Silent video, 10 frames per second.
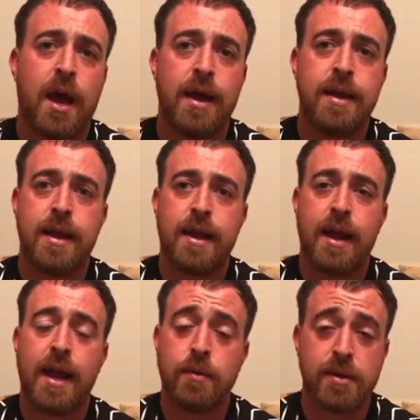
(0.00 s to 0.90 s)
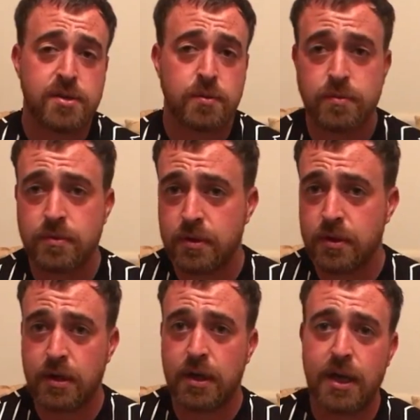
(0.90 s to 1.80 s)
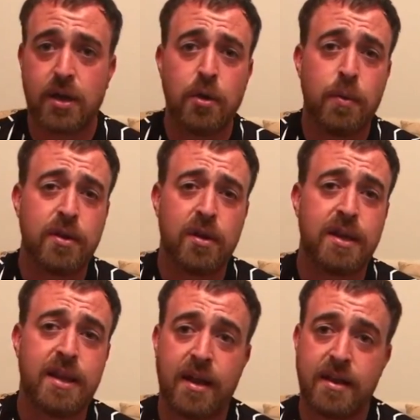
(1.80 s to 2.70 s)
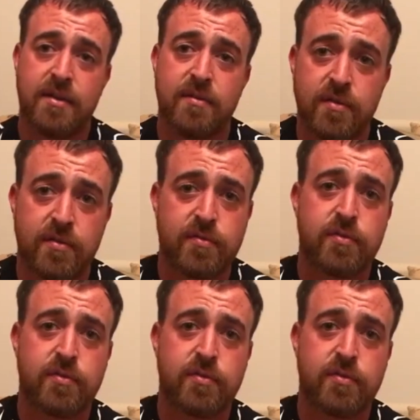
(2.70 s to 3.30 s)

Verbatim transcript: And uh, anyway, so it kind of went on like that then uh,